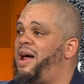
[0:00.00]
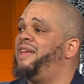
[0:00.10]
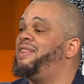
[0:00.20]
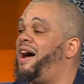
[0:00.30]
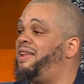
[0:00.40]

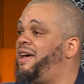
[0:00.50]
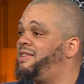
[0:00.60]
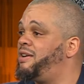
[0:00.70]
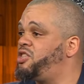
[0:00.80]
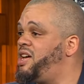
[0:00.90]
but I
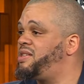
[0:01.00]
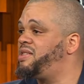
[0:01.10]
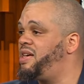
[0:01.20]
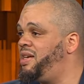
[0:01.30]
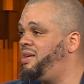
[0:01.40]
like their
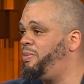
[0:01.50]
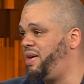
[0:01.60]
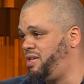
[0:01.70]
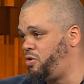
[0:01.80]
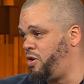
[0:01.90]
chances in the
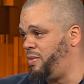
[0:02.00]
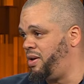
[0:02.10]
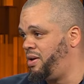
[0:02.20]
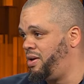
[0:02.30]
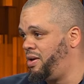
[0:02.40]
Big East
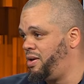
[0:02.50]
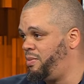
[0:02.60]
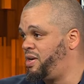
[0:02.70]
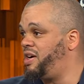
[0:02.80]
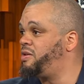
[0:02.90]
tournament
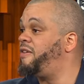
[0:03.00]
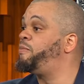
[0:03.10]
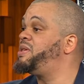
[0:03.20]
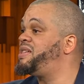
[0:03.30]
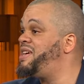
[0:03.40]
because
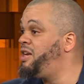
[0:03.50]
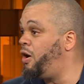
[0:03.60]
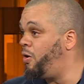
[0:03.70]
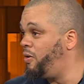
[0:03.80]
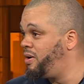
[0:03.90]
of
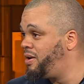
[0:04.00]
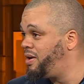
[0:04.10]
Pitino.